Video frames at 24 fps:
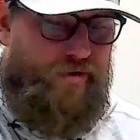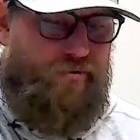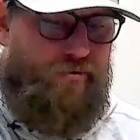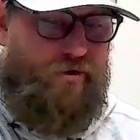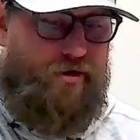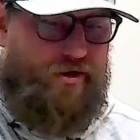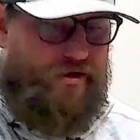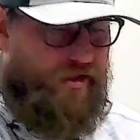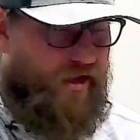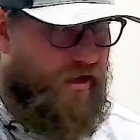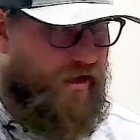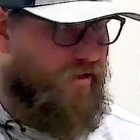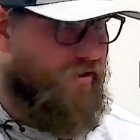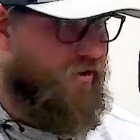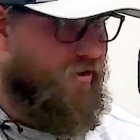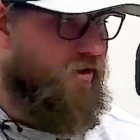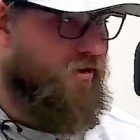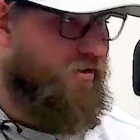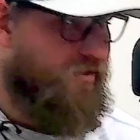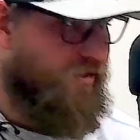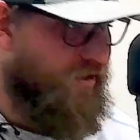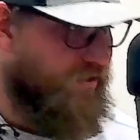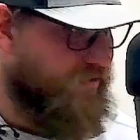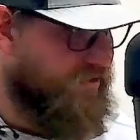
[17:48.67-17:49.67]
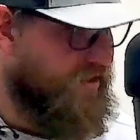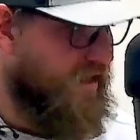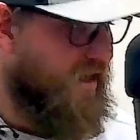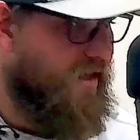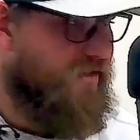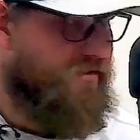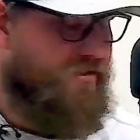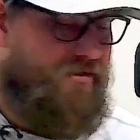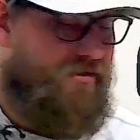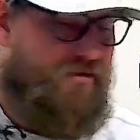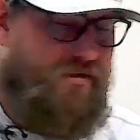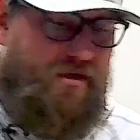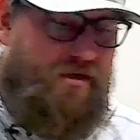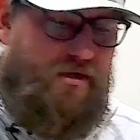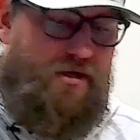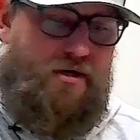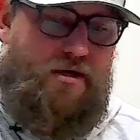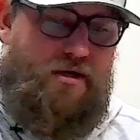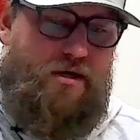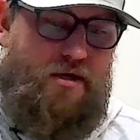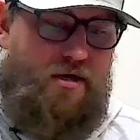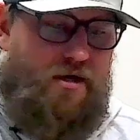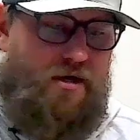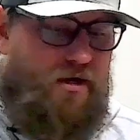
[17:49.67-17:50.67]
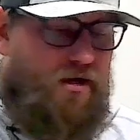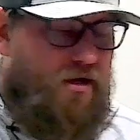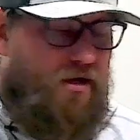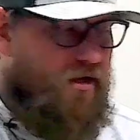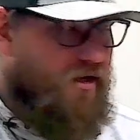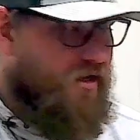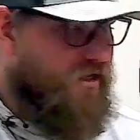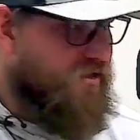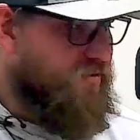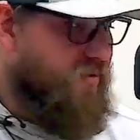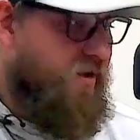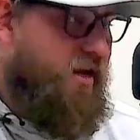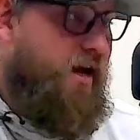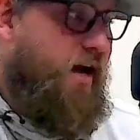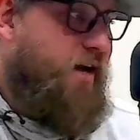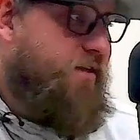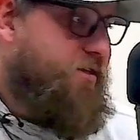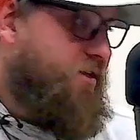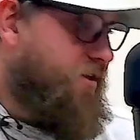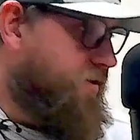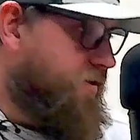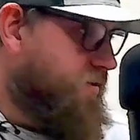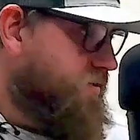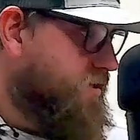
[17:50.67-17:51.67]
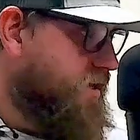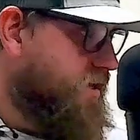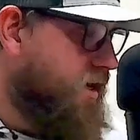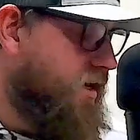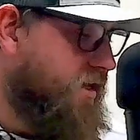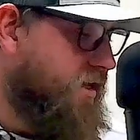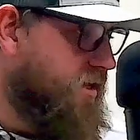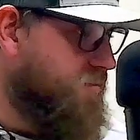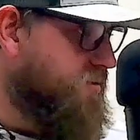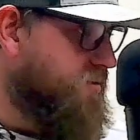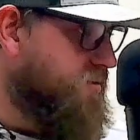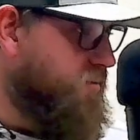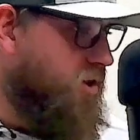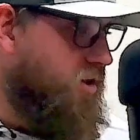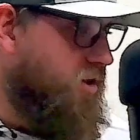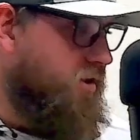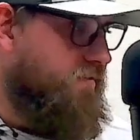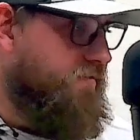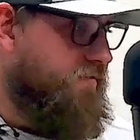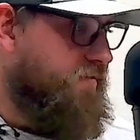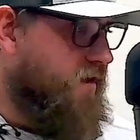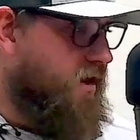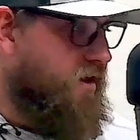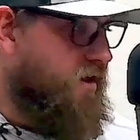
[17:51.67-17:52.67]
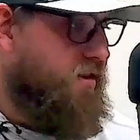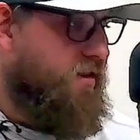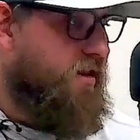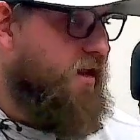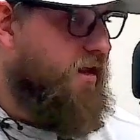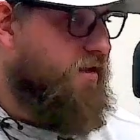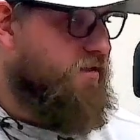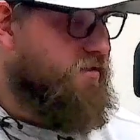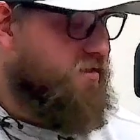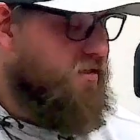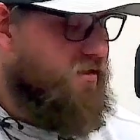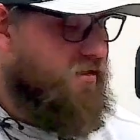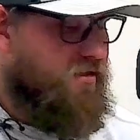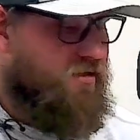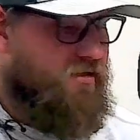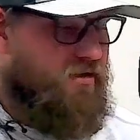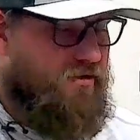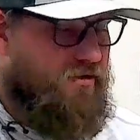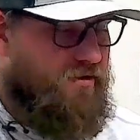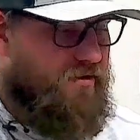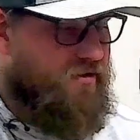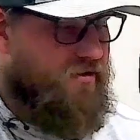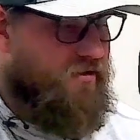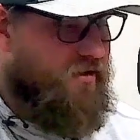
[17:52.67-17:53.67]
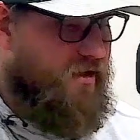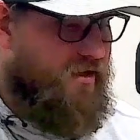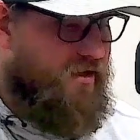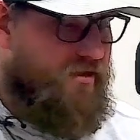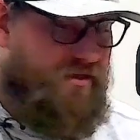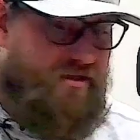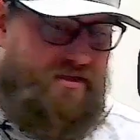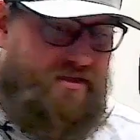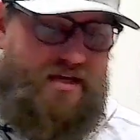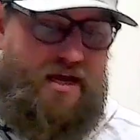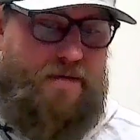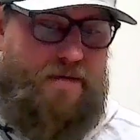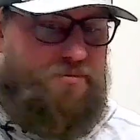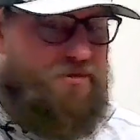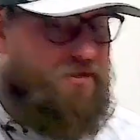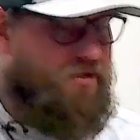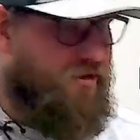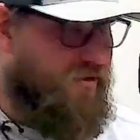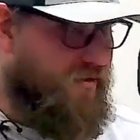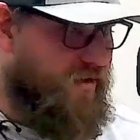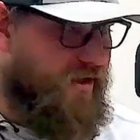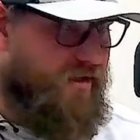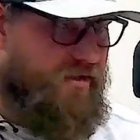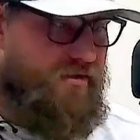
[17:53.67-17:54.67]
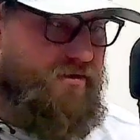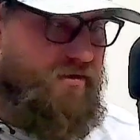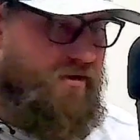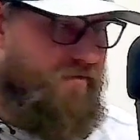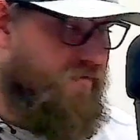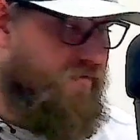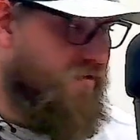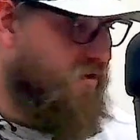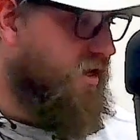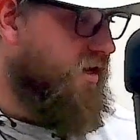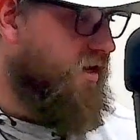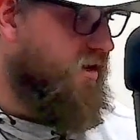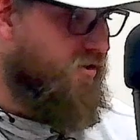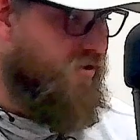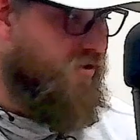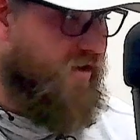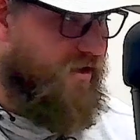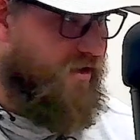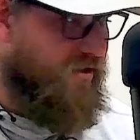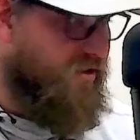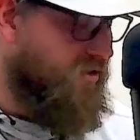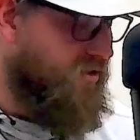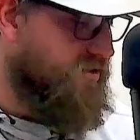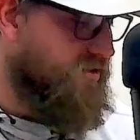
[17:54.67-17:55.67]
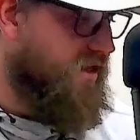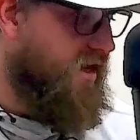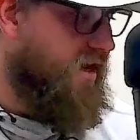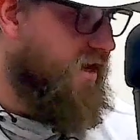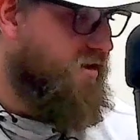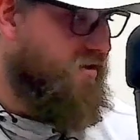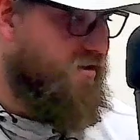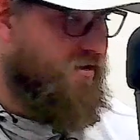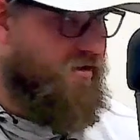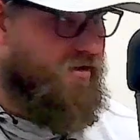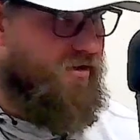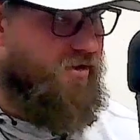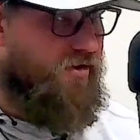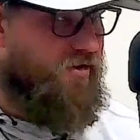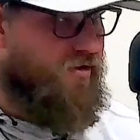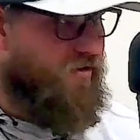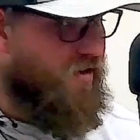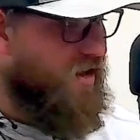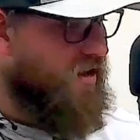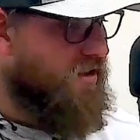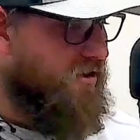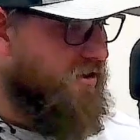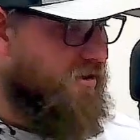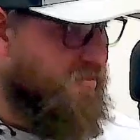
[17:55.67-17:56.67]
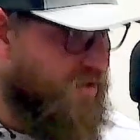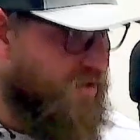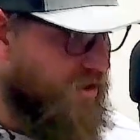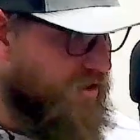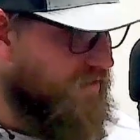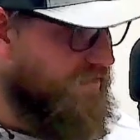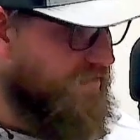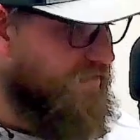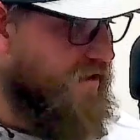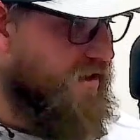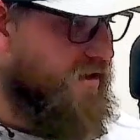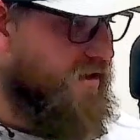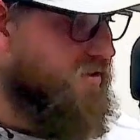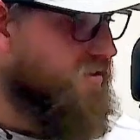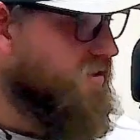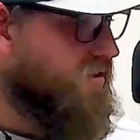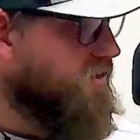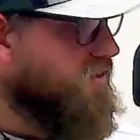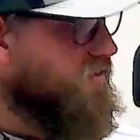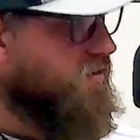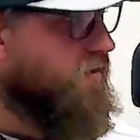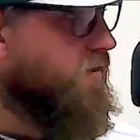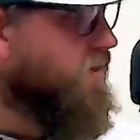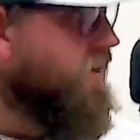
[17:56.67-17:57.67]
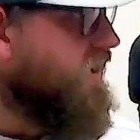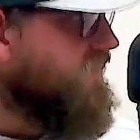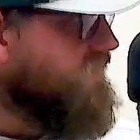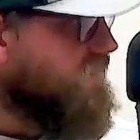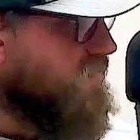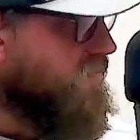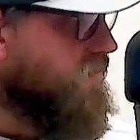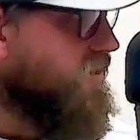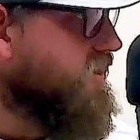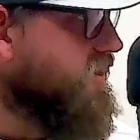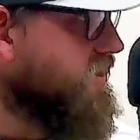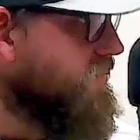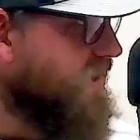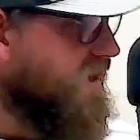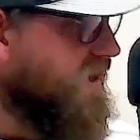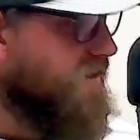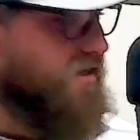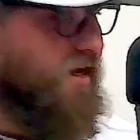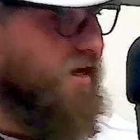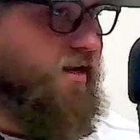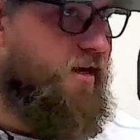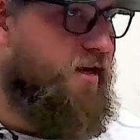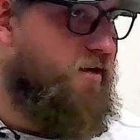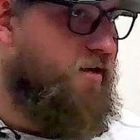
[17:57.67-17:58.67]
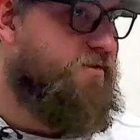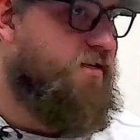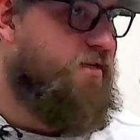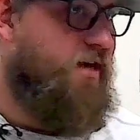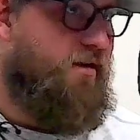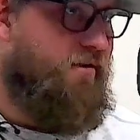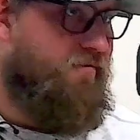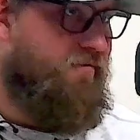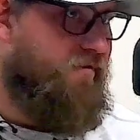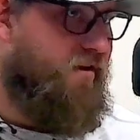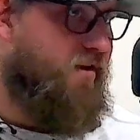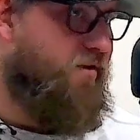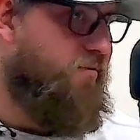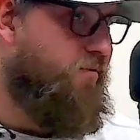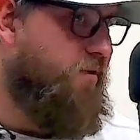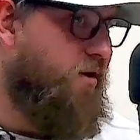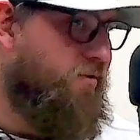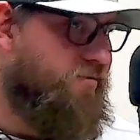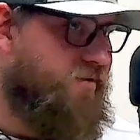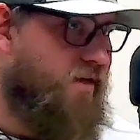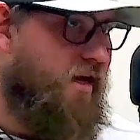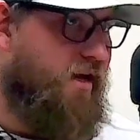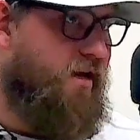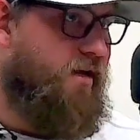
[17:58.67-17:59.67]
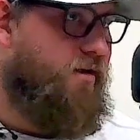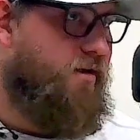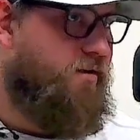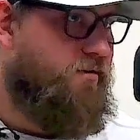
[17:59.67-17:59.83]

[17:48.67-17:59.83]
work a lot on our closeouts because we got to keep the ball in front, and that's so it steps to it. If you got a great closeout and you're a great on-ball defender, then you don't have to worry about that help side defender rotating.